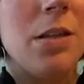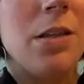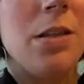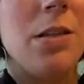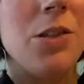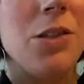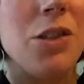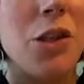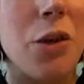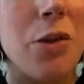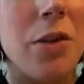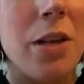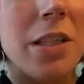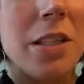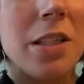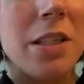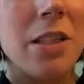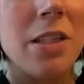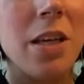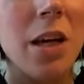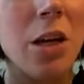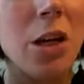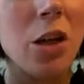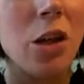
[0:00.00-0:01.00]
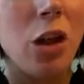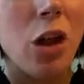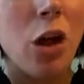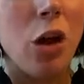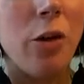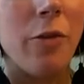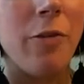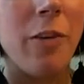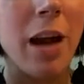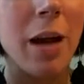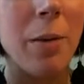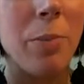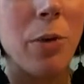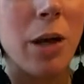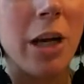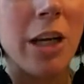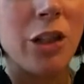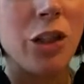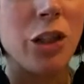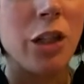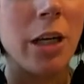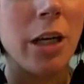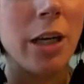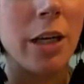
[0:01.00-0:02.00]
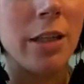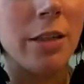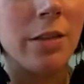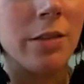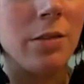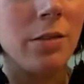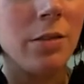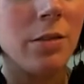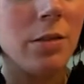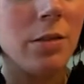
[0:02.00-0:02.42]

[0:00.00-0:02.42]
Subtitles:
So this is on a low vibration,